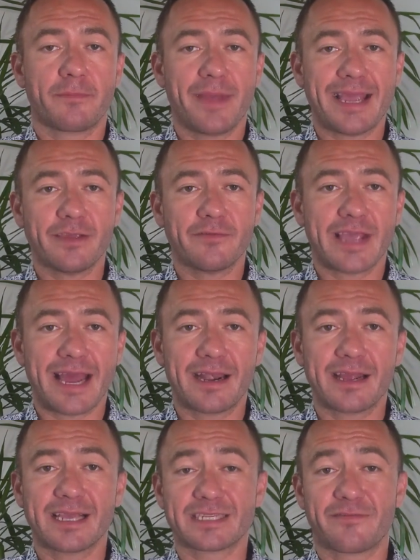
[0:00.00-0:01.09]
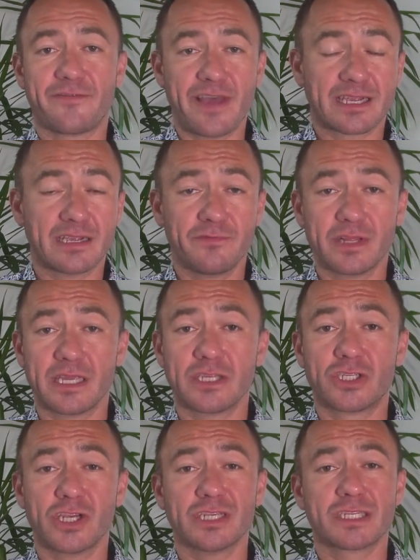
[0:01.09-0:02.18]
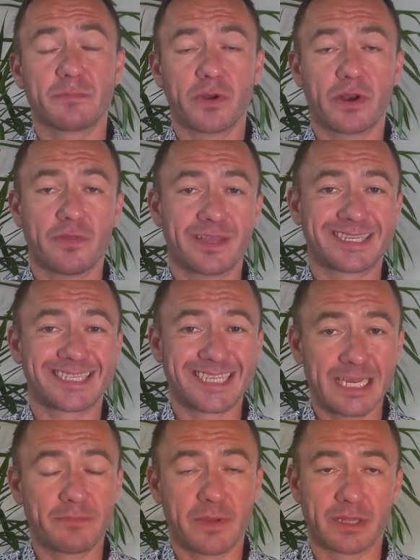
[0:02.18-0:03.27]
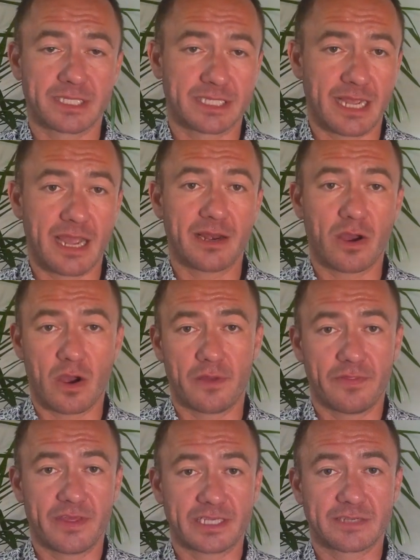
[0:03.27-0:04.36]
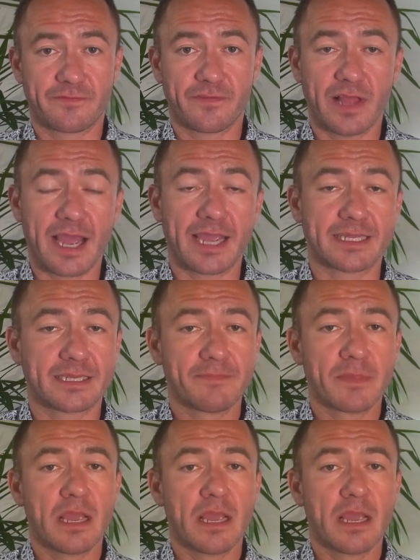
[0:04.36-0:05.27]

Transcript: the Bank of Canada has effectively just put on the seatbelt sign on this flight.